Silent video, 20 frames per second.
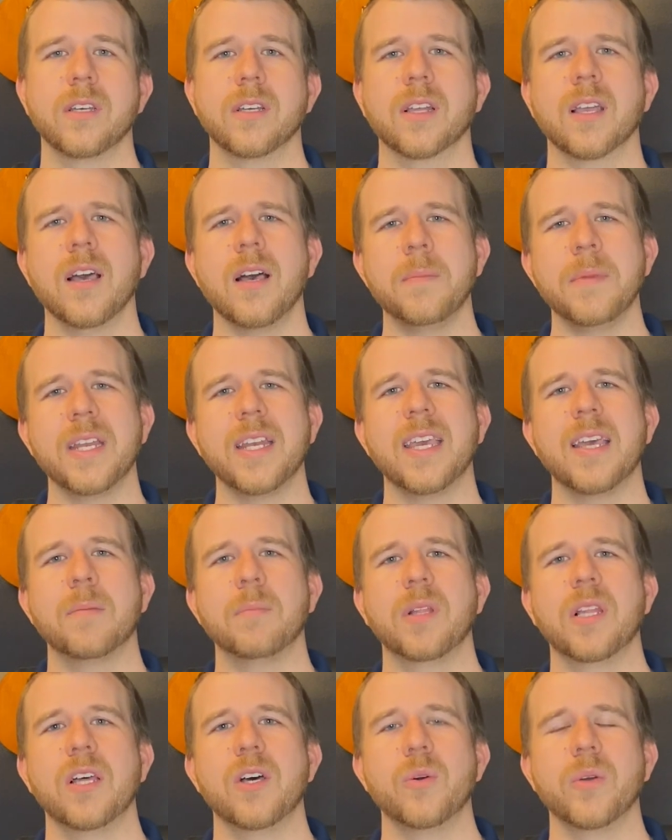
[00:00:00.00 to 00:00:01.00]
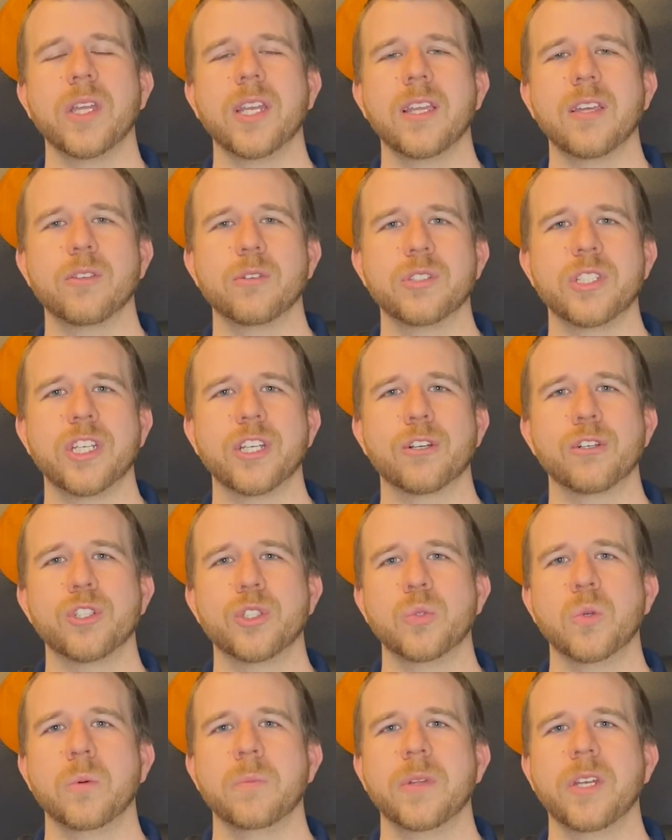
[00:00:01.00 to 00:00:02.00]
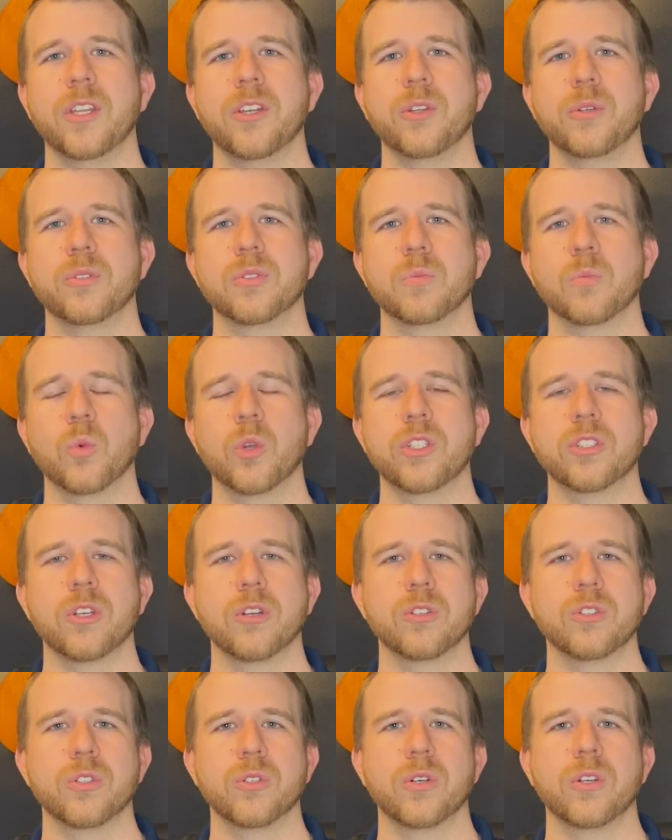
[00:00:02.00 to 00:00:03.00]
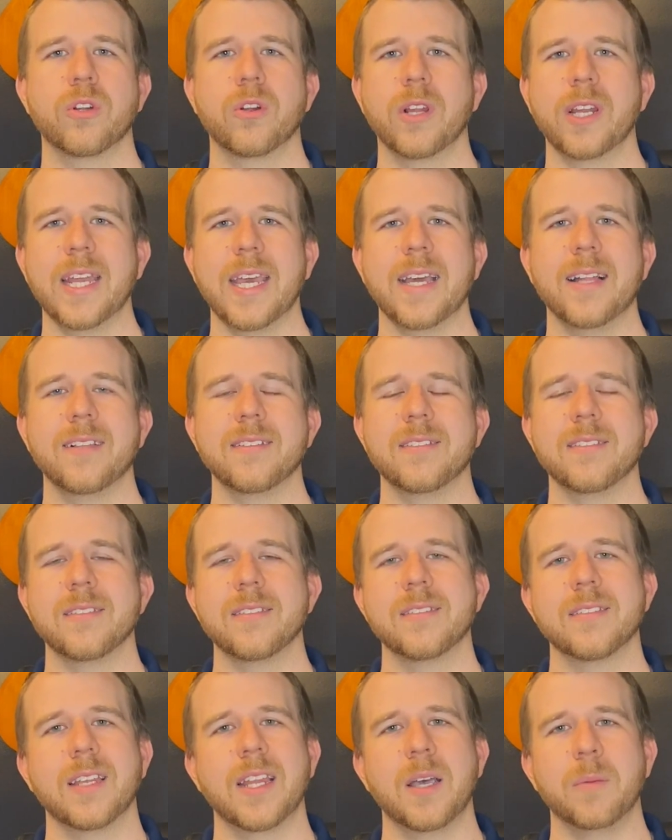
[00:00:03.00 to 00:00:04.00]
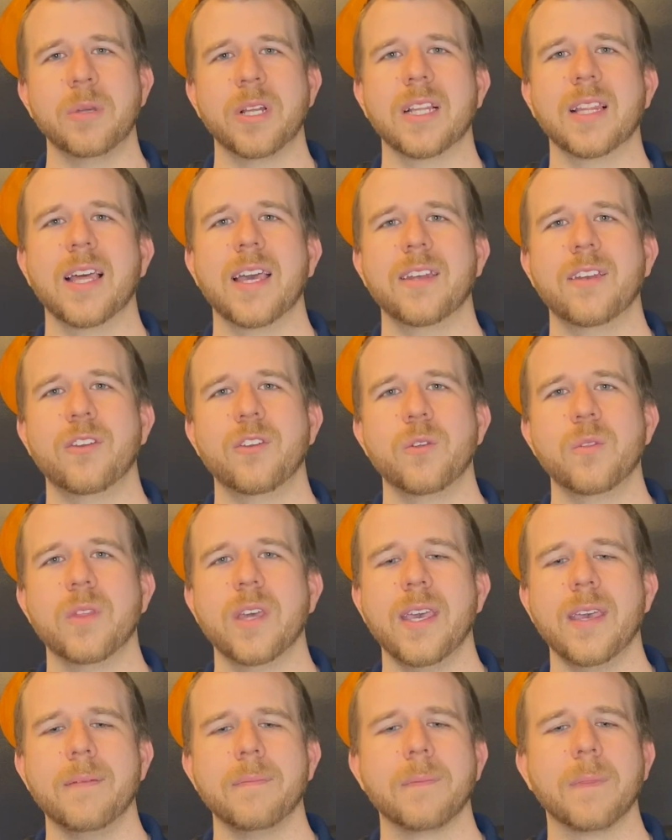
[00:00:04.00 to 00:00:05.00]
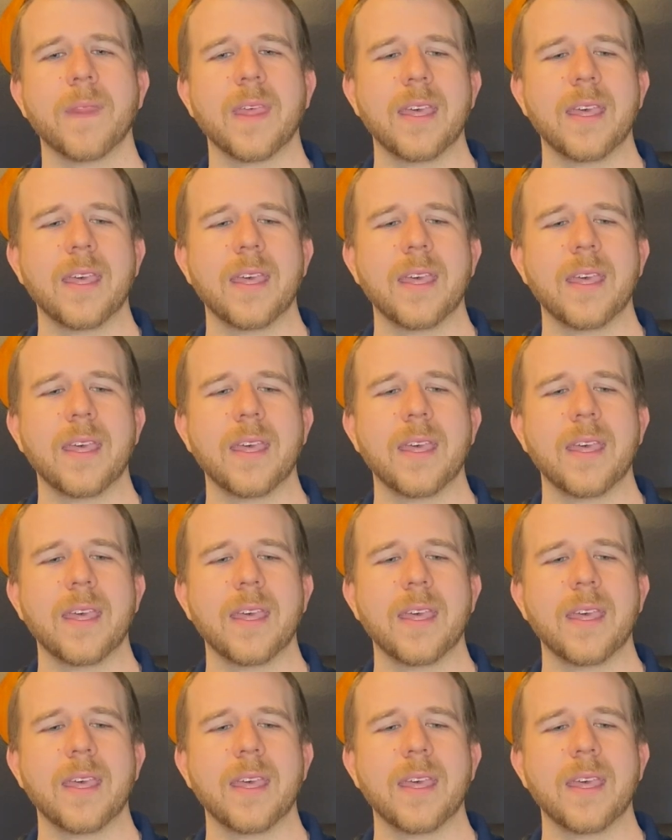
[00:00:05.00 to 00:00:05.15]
comment down below any other tickers you want me to do some research on or analysis, and I'll be glad to do that.